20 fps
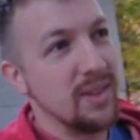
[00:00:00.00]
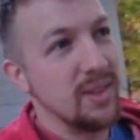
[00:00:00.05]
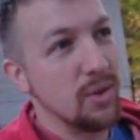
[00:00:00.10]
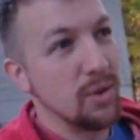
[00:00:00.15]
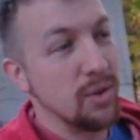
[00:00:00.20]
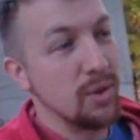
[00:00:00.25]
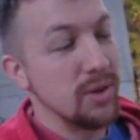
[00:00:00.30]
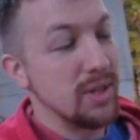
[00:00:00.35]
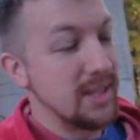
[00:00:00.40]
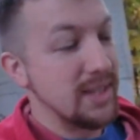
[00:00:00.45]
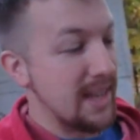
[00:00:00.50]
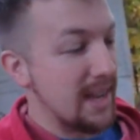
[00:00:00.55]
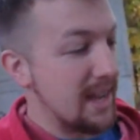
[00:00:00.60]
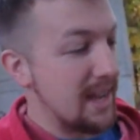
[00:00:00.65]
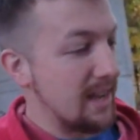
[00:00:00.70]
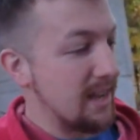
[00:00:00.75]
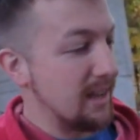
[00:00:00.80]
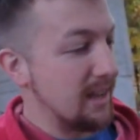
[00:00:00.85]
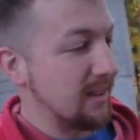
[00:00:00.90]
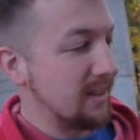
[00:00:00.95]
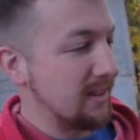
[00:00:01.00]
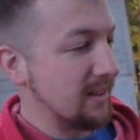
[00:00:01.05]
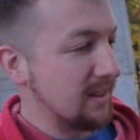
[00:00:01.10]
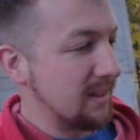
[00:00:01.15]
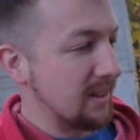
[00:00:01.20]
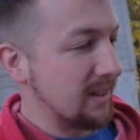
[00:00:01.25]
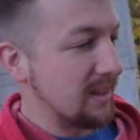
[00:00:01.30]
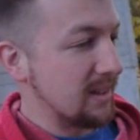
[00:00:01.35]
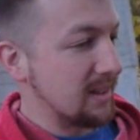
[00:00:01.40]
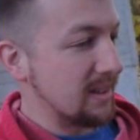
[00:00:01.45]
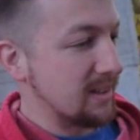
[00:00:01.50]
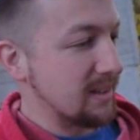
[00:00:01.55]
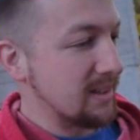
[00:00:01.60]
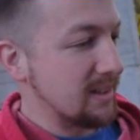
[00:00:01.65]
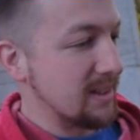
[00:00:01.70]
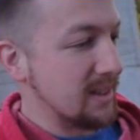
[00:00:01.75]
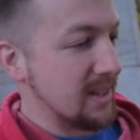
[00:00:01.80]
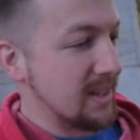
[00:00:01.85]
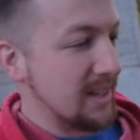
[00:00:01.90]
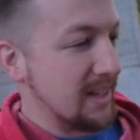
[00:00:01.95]
earlier in the day, and
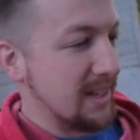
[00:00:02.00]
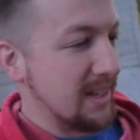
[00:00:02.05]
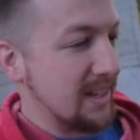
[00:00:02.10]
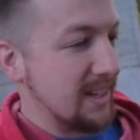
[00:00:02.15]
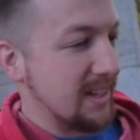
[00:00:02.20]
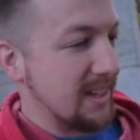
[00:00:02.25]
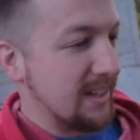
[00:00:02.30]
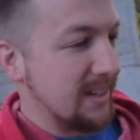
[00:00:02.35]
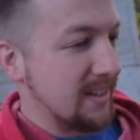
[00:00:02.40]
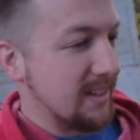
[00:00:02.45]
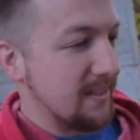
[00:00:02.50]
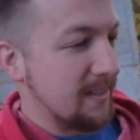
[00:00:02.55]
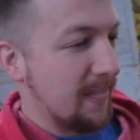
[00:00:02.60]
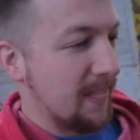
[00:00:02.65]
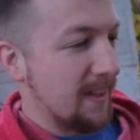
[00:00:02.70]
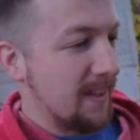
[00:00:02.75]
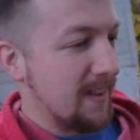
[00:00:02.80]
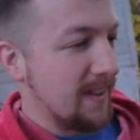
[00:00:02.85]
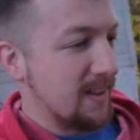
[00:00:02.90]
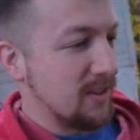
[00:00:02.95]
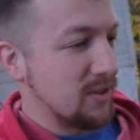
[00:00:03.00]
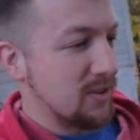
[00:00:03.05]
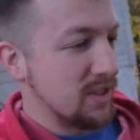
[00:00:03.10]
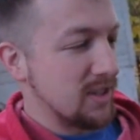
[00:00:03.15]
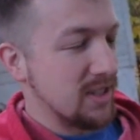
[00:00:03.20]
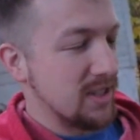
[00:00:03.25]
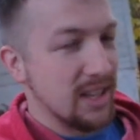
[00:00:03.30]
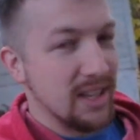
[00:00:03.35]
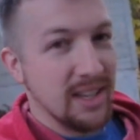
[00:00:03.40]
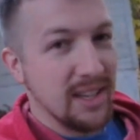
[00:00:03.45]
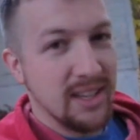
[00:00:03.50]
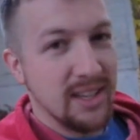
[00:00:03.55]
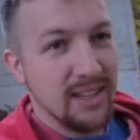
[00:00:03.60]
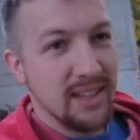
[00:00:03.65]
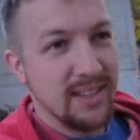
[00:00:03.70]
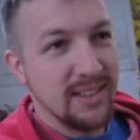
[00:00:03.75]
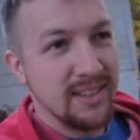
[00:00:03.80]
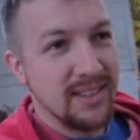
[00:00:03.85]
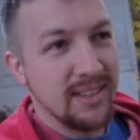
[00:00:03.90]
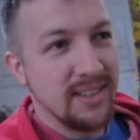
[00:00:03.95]
I was just like,
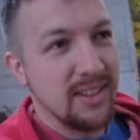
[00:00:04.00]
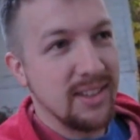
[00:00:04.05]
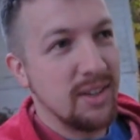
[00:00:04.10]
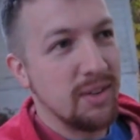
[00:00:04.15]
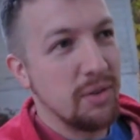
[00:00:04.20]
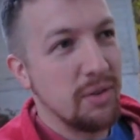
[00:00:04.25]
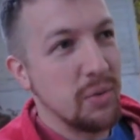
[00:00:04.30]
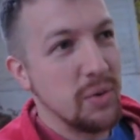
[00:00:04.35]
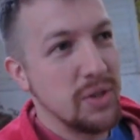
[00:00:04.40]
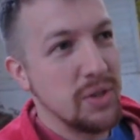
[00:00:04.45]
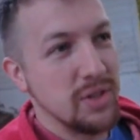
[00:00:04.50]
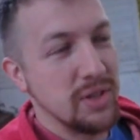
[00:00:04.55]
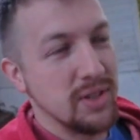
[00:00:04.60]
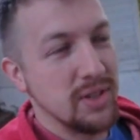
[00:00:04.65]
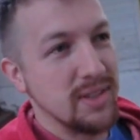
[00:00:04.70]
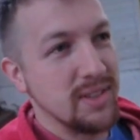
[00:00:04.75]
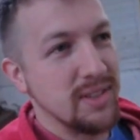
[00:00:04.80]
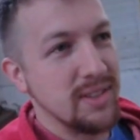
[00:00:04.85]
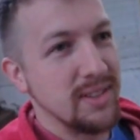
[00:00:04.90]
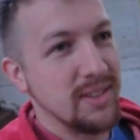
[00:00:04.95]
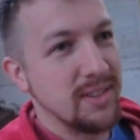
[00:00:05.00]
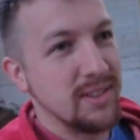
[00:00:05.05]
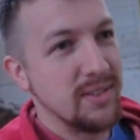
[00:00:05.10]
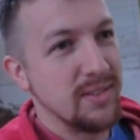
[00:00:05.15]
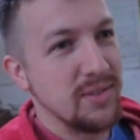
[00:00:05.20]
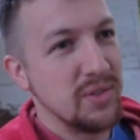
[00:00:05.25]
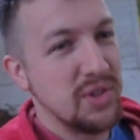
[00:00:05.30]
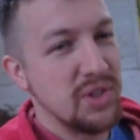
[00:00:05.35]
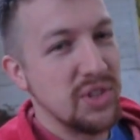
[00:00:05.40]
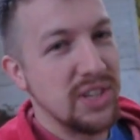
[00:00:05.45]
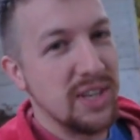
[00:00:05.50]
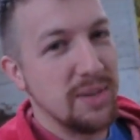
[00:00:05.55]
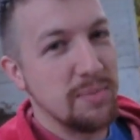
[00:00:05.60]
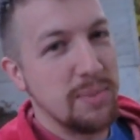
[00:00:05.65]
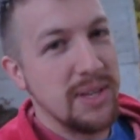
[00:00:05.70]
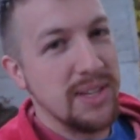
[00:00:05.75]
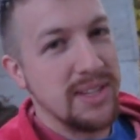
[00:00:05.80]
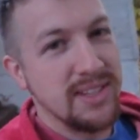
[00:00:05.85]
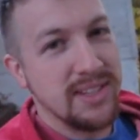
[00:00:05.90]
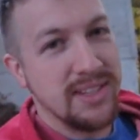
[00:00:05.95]
we should get
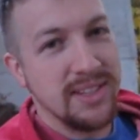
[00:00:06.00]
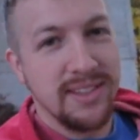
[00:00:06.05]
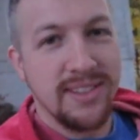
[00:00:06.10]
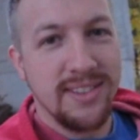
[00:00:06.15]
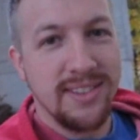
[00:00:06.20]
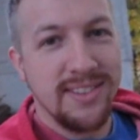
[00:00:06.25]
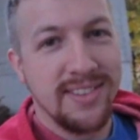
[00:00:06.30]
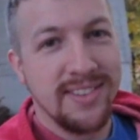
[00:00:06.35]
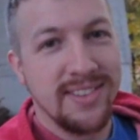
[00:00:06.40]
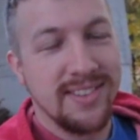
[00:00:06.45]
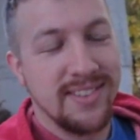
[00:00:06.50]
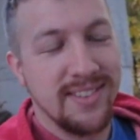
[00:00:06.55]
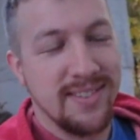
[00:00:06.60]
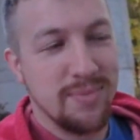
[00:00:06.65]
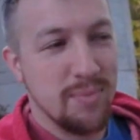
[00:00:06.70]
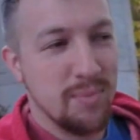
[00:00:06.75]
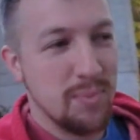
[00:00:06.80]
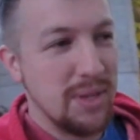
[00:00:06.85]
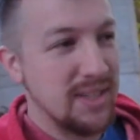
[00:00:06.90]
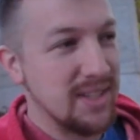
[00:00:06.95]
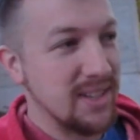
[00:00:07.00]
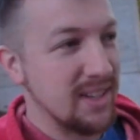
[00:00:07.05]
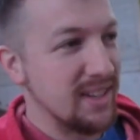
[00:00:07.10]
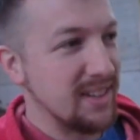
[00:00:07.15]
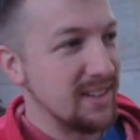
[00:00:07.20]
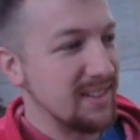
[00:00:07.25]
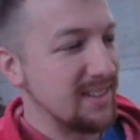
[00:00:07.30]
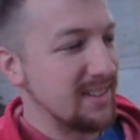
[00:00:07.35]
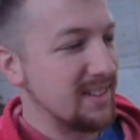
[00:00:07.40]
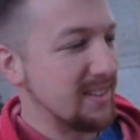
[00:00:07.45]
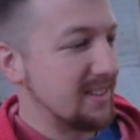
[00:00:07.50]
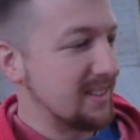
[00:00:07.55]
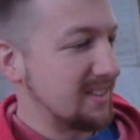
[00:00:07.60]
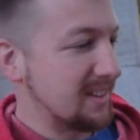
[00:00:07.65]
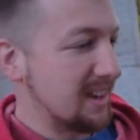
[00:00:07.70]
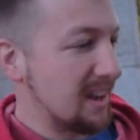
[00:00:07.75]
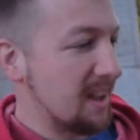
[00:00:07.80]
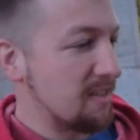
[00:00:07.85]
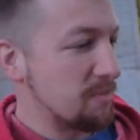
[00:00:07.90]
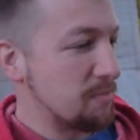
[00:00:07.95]
Pizza Hut
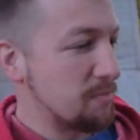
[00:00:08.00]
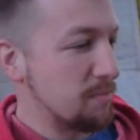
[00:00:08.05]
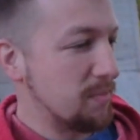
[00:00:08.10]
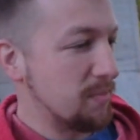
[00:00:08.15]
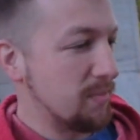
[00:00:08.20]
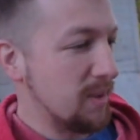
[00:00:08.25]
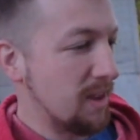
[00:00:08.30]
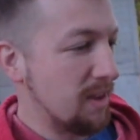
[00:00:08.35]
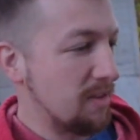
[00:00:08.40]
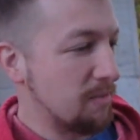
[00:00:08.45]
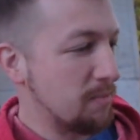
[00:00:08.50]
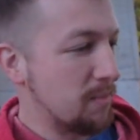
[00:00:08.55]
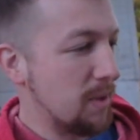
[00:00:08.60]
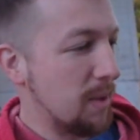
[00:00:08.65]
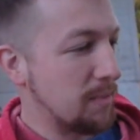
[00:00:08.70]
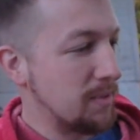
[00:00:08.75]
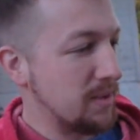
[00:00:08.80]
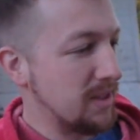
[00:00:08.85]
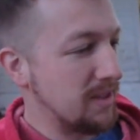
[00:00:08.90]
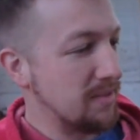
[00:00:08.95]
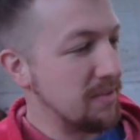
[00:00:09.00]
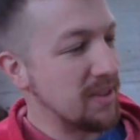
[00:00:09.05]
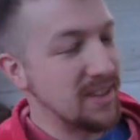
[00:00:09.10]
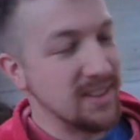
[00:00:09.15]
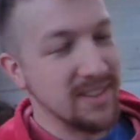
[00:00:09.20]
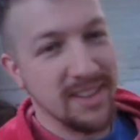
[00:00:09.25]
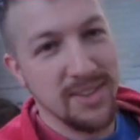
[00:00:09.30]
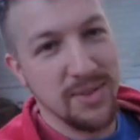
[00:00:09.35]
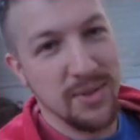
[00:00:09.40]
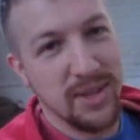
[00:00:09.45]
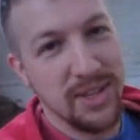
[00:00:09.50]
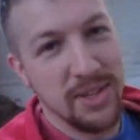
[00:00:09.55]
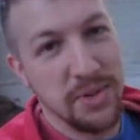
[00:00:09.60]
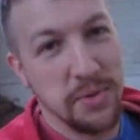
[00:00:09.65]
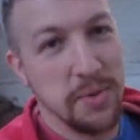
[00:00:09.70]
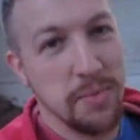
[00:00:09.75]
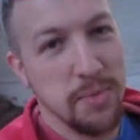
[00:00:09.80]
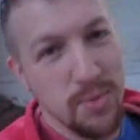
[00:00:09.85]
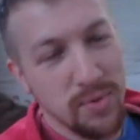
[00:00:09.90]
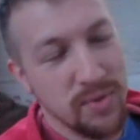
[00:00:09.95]
and have Pepsi, because that's what they do
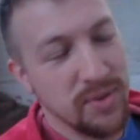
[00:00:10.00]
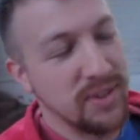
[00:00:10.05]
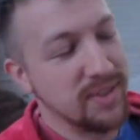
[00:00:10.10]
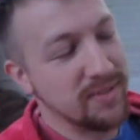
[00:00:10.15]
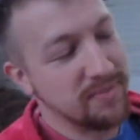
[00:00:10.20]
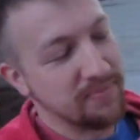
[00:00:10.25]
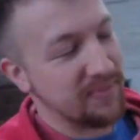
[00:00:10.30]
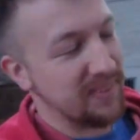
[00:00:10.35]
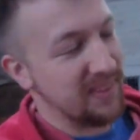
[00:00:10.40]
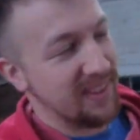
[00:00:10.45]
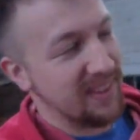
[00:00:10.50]
in the movie. And